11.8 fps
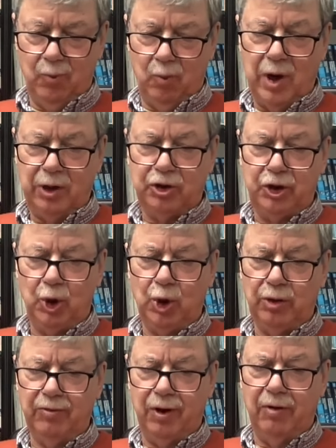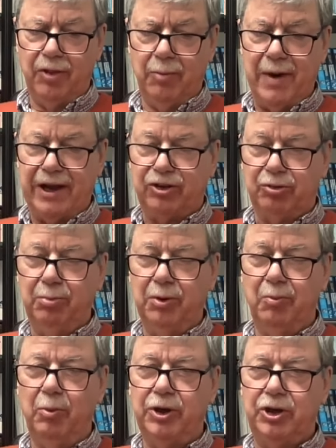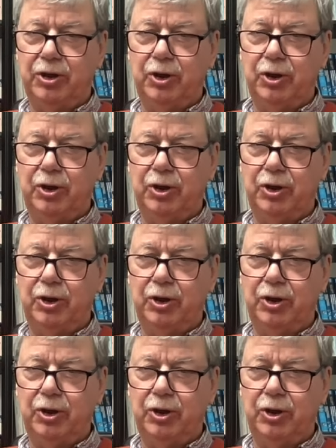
well short of, of, the maximum which